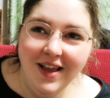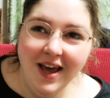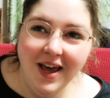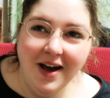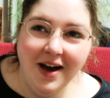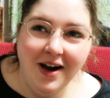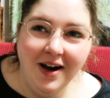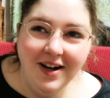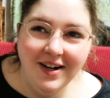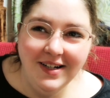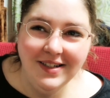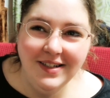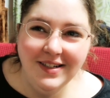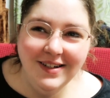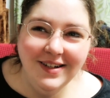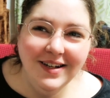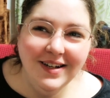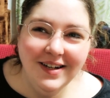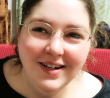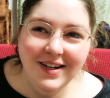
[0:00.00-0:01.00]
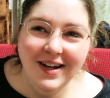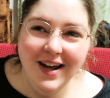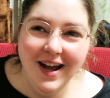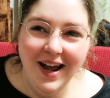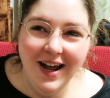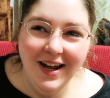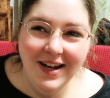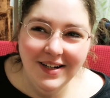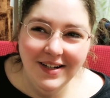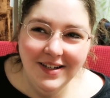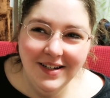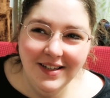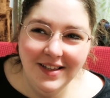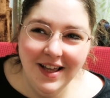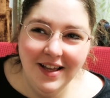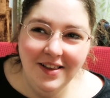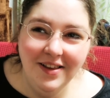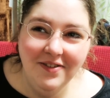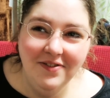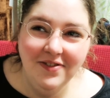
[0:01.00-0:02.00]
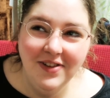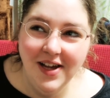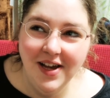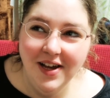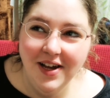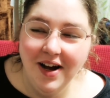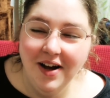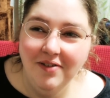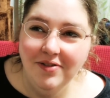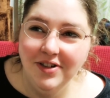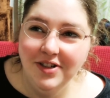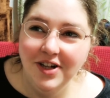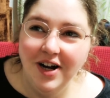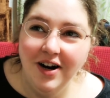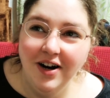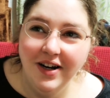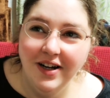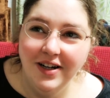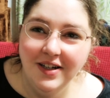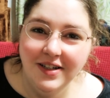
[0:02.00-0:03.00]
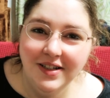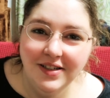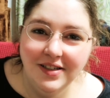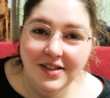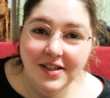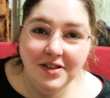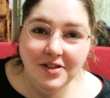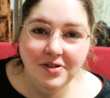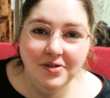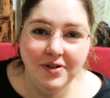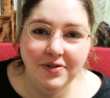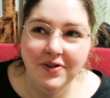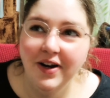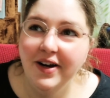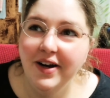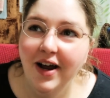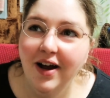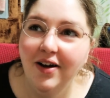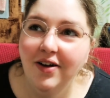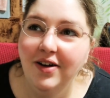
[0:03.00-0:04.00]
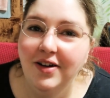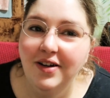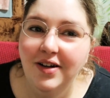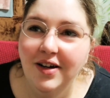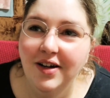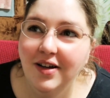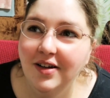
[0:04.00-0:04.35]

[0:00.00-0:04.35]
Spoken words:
lay on, and they love laying on, which Arya is doing right now.